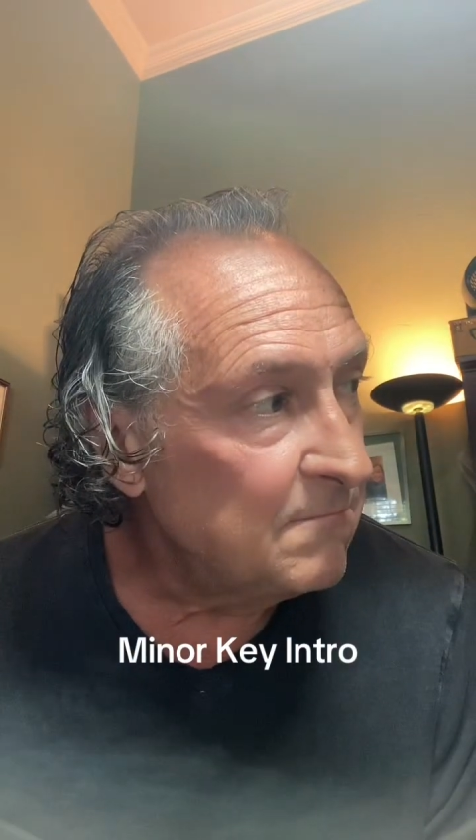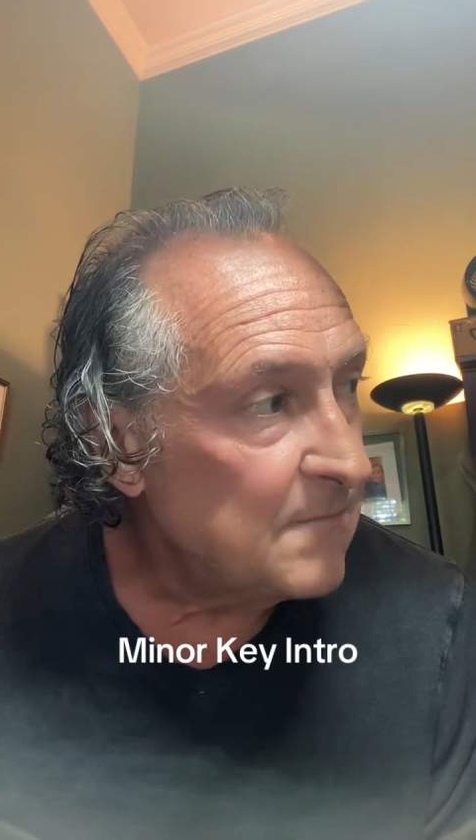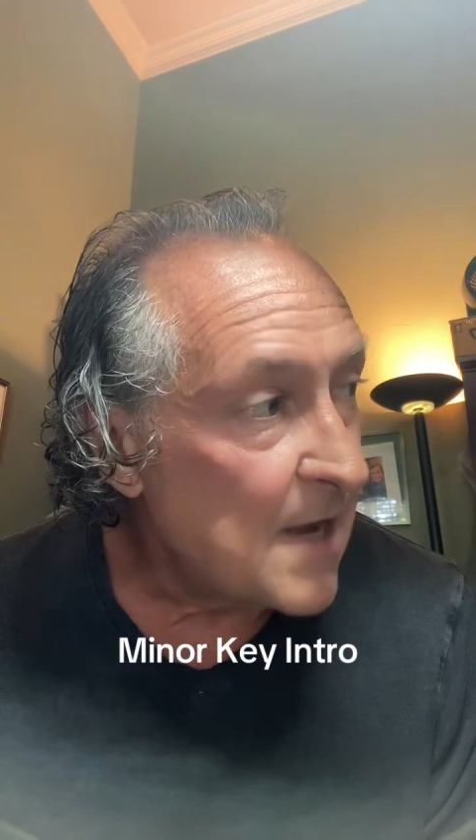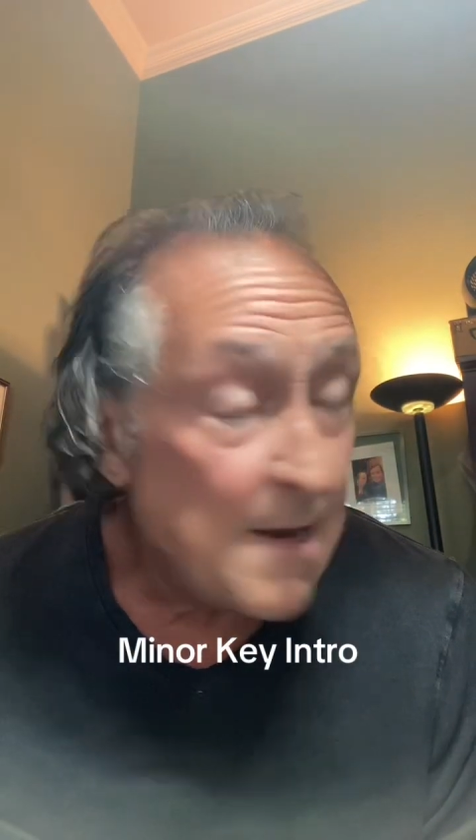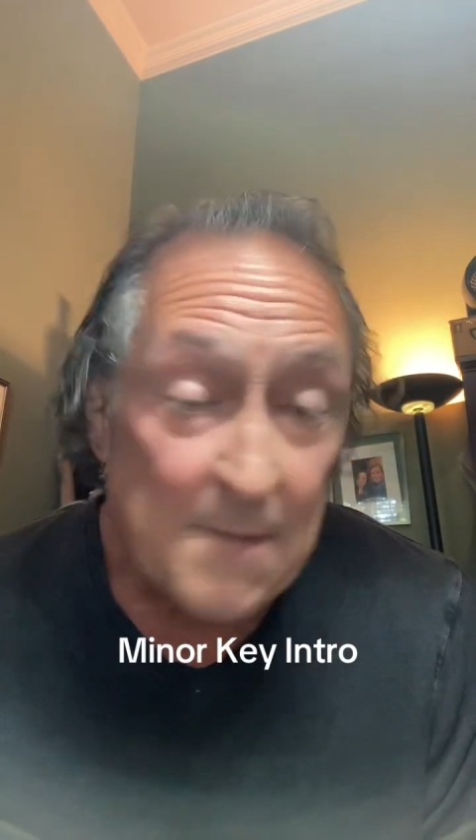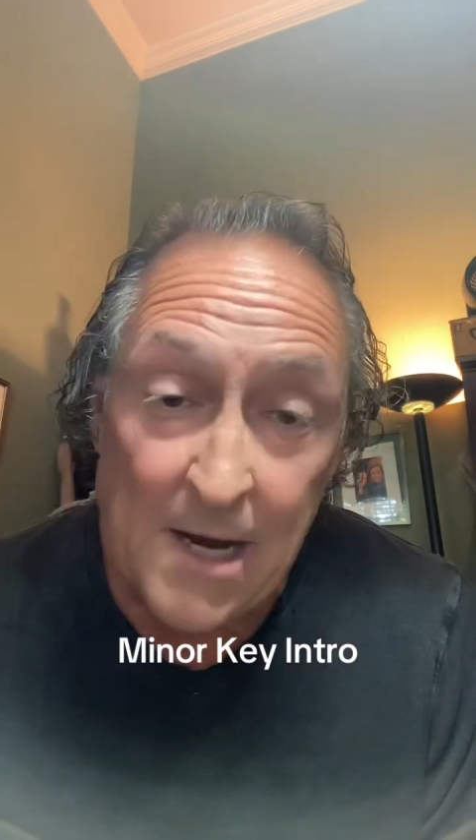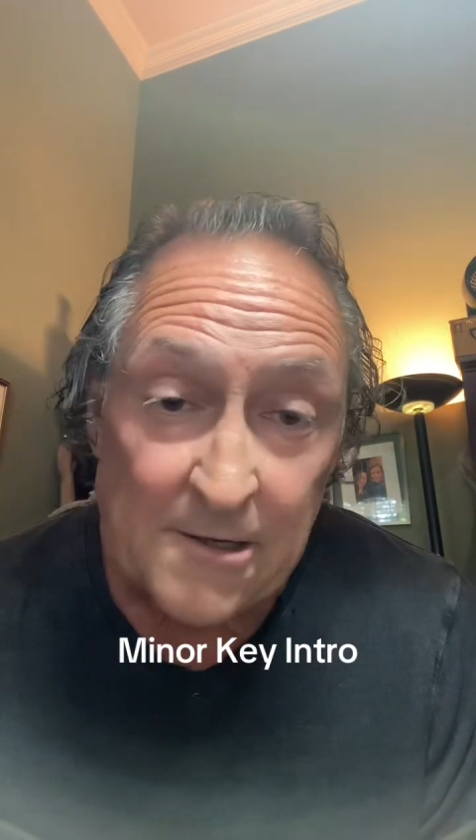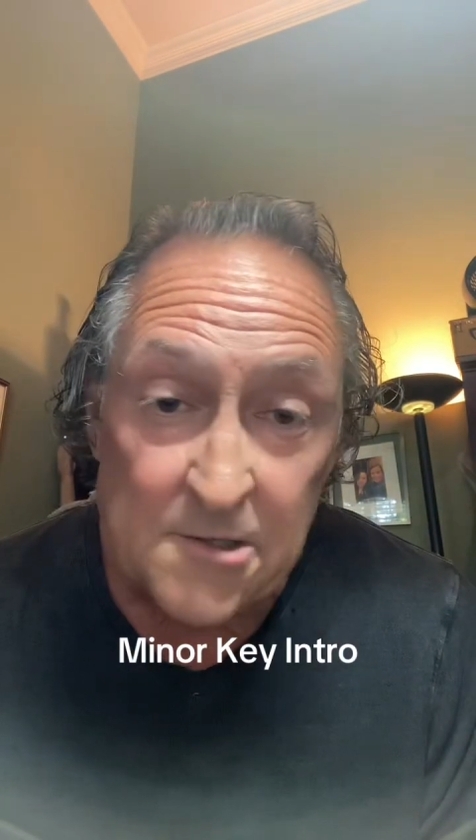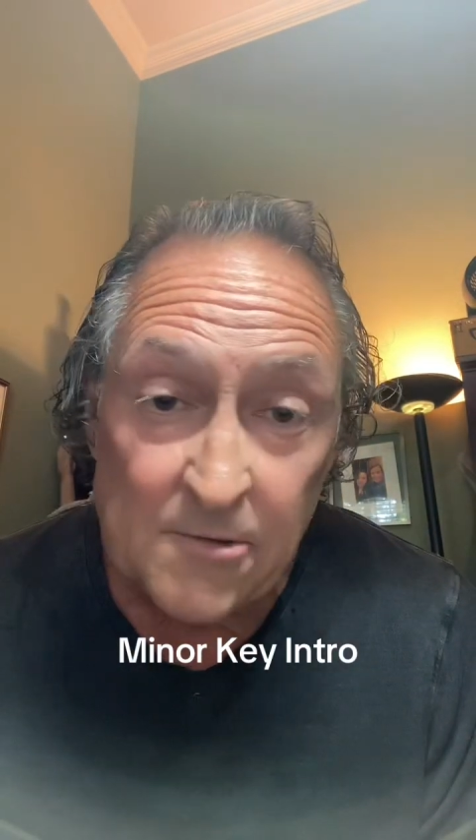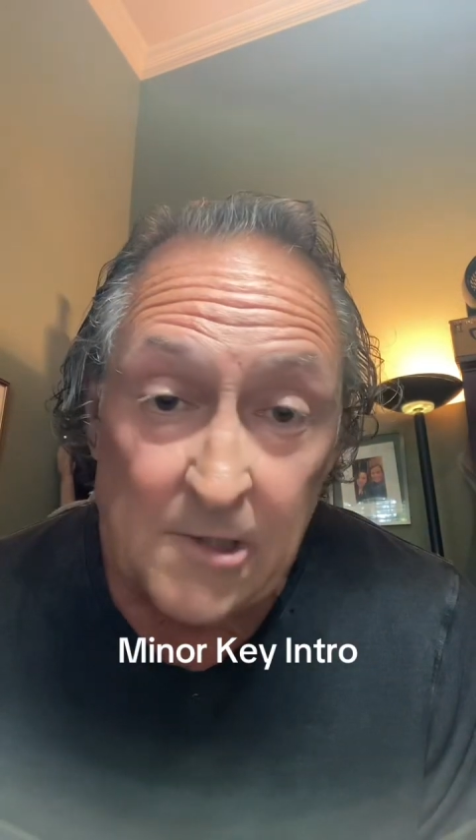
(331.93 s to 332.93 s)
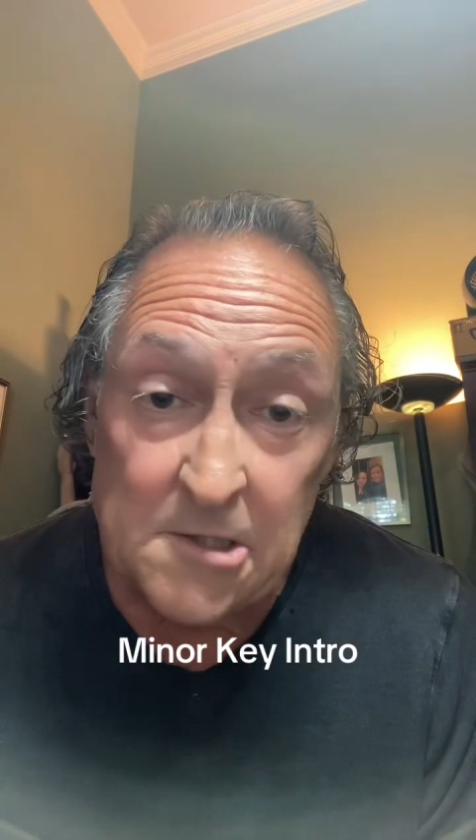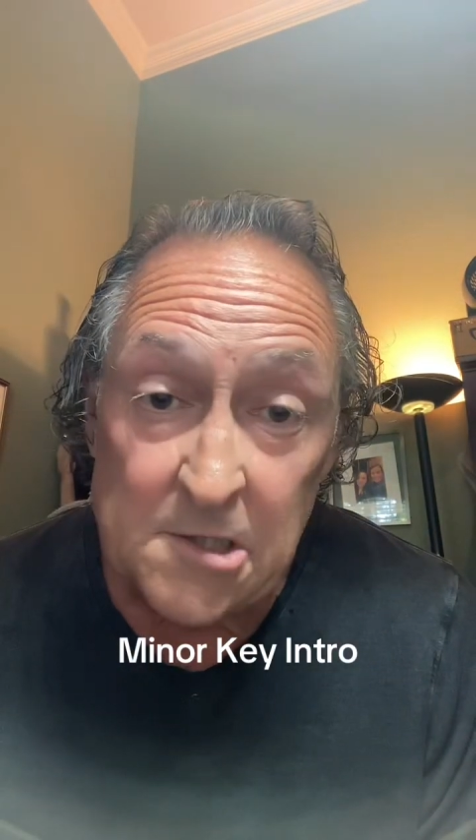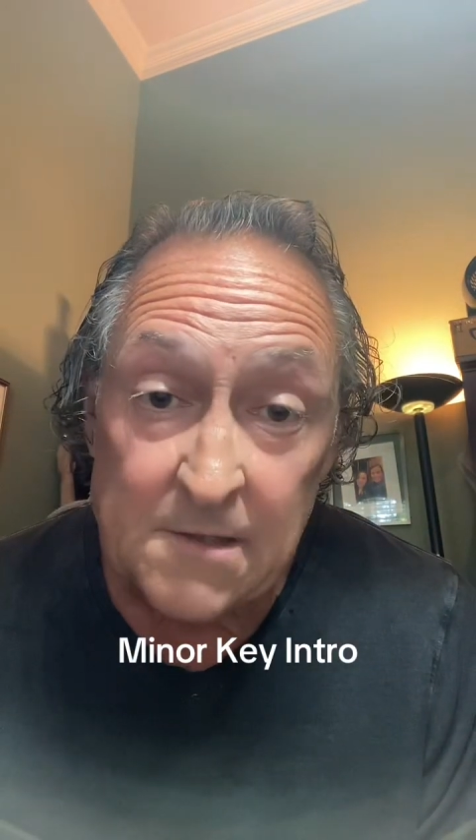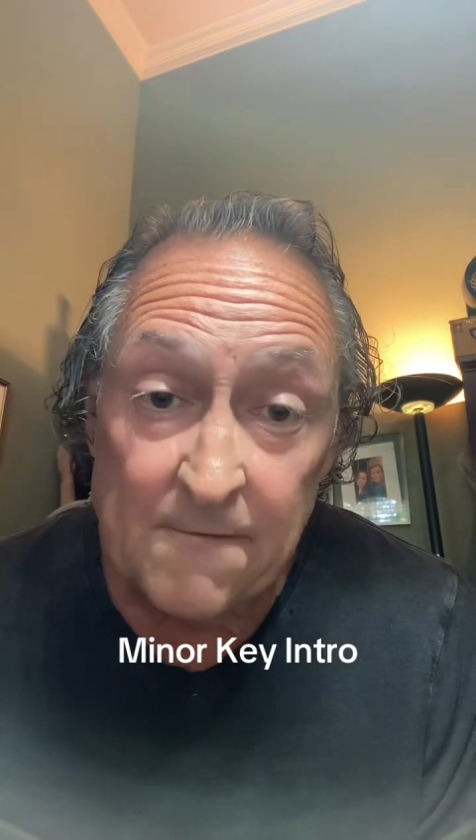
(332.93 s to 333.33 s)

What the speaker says: is really just a